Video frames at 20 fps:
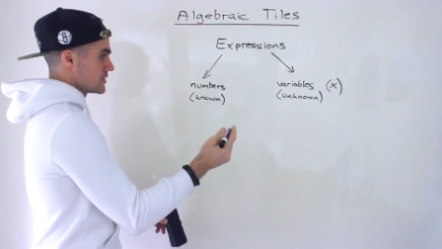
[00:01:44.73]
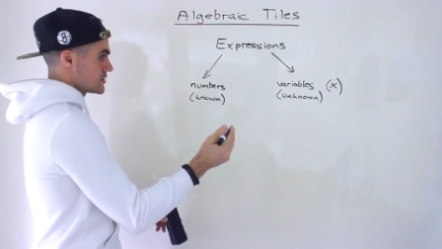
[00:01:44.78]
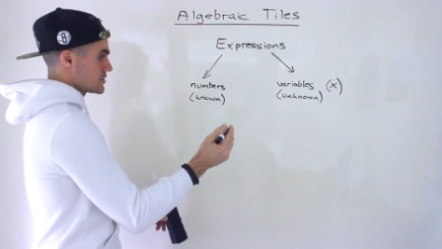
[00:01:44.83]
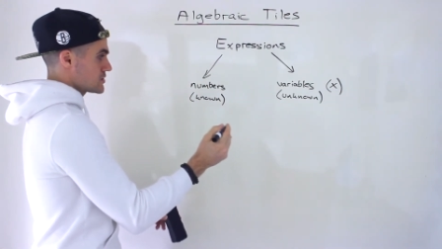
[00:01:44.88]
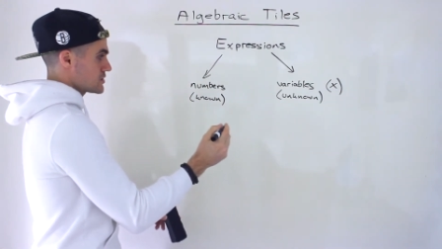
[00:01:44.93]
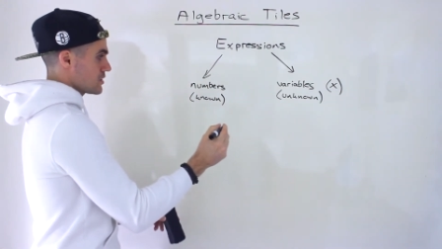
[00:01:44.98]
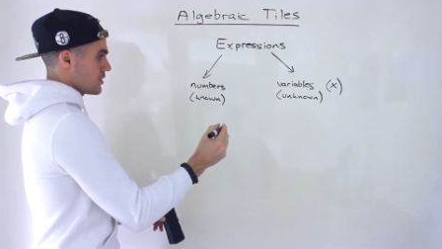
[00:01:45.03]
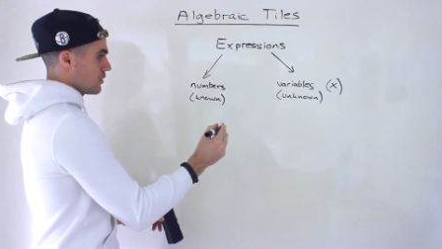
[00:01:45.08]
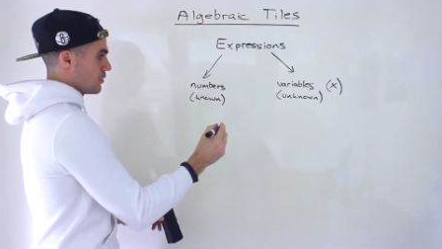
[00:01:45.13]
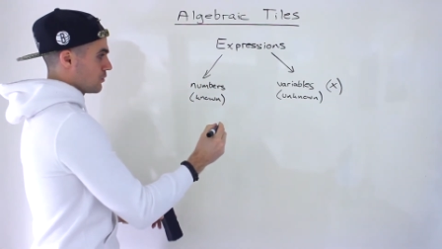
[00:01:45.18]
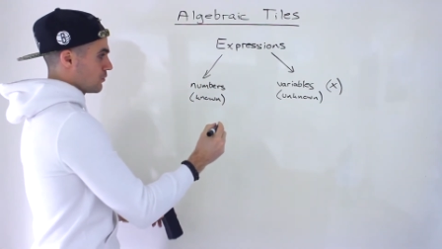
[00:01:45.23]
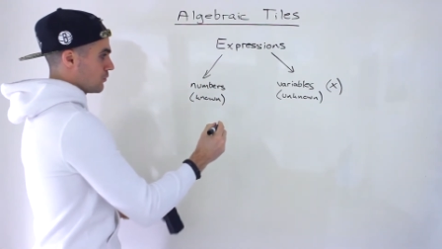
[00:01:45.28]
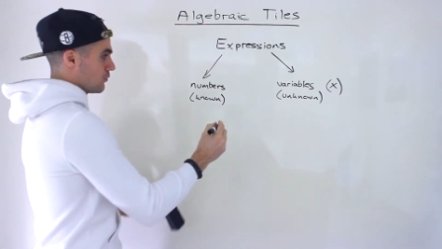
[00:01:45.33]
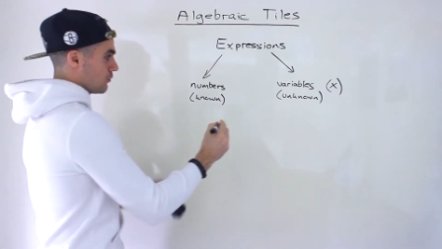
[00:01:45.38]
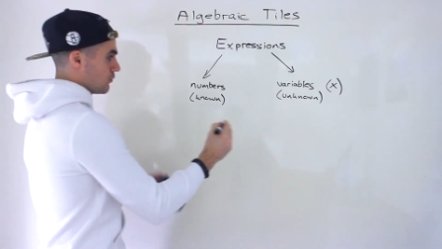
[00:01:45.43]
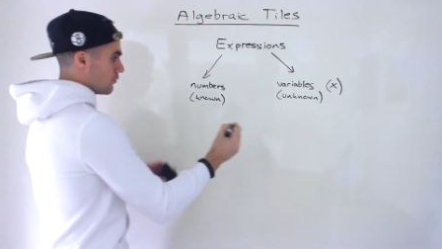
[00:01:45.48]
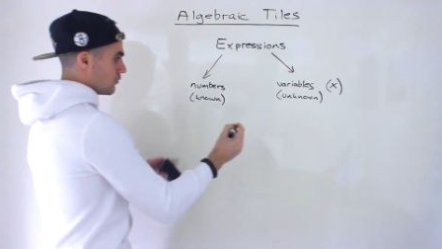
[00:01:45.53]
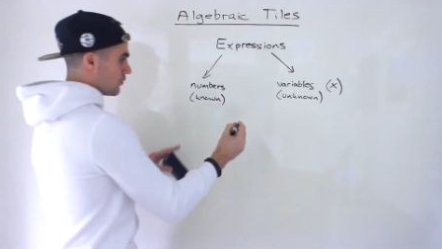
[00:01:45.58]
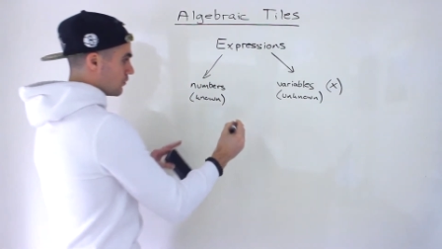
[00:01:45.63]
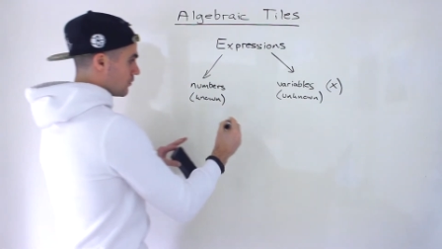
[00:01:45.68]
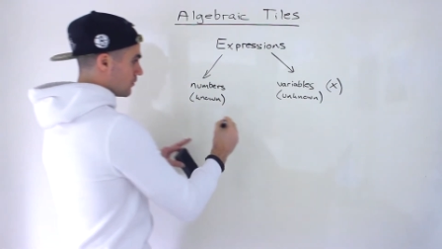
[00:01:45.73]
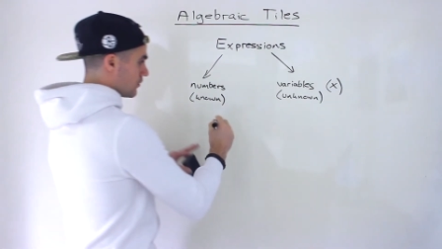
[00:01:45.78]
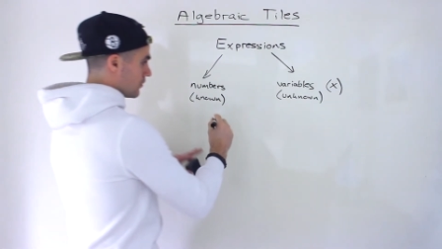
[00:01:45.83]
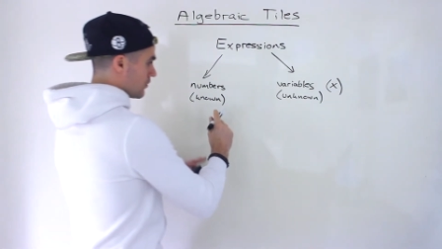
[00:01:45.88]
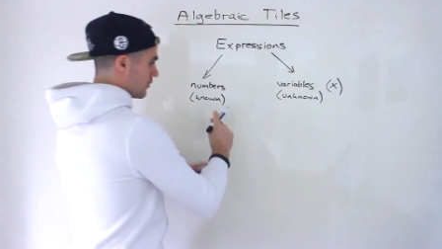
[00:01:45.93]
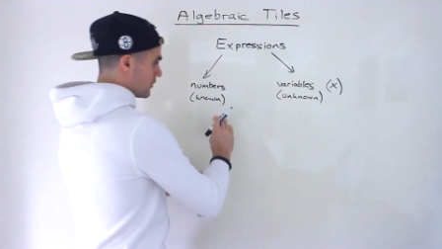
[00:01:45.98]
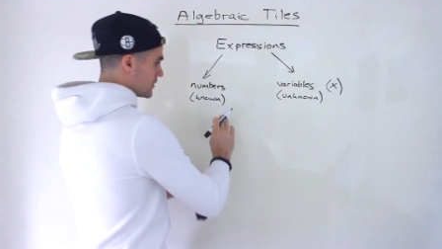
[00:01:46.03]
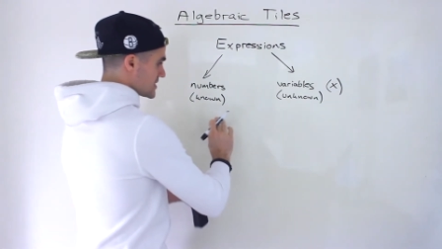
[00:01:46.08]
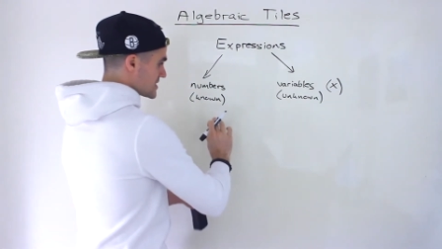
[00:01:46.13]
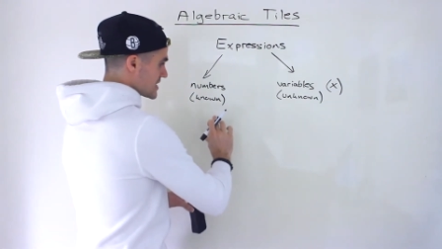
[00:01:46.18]
So
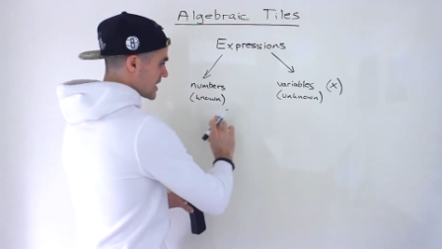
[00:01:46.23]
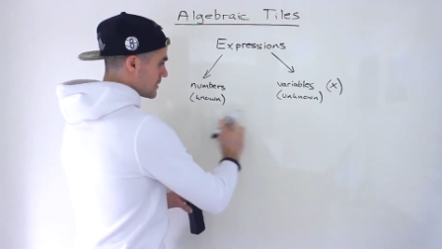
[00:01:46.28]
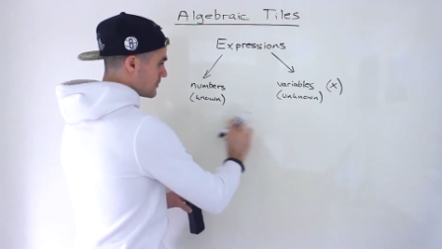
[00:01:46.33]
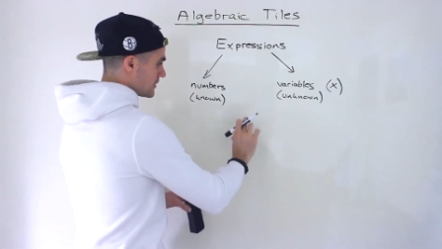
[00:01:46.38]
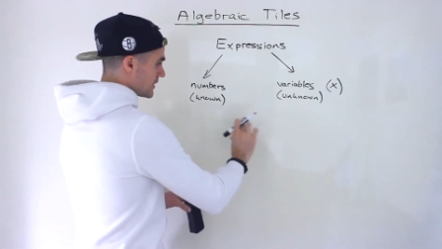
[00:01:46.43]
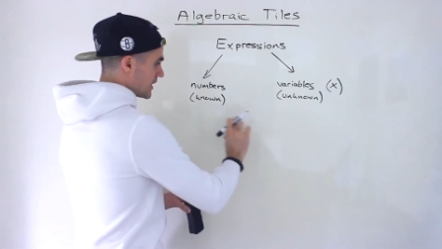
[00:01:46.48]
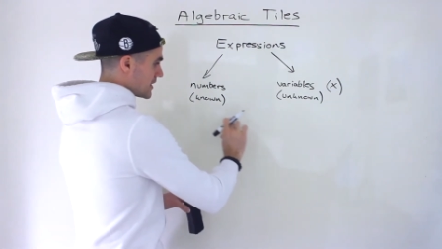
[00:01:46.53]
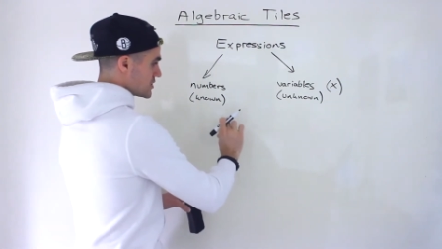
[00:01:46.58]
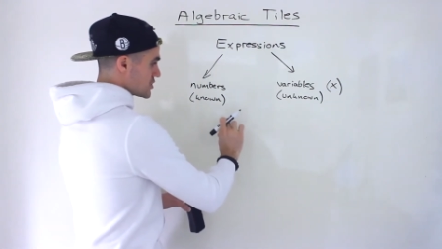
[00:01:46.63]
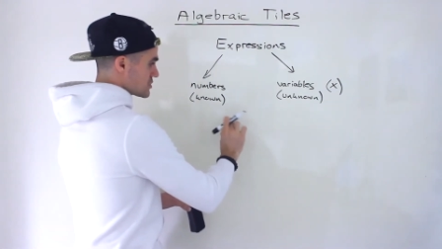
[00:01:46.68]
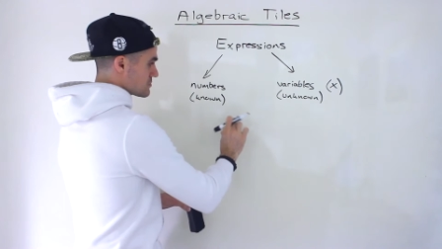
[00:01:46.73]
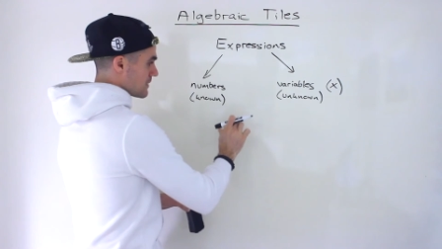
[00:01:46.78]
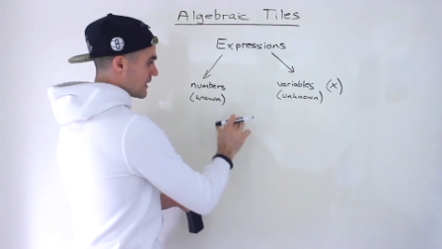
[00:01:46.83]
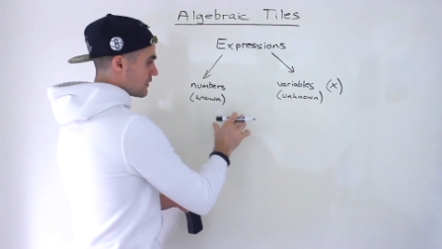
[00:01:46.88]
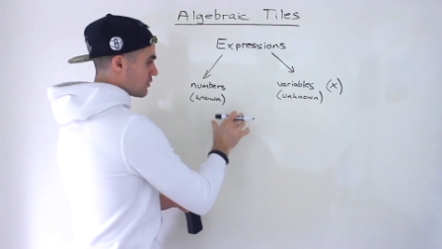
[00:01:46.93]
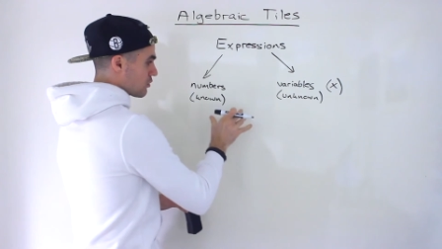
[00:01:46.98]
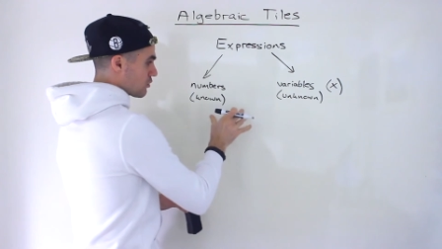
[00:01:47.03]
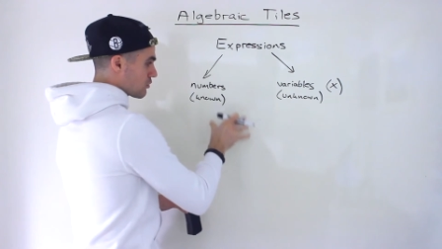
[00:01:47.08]
the statement that I just made,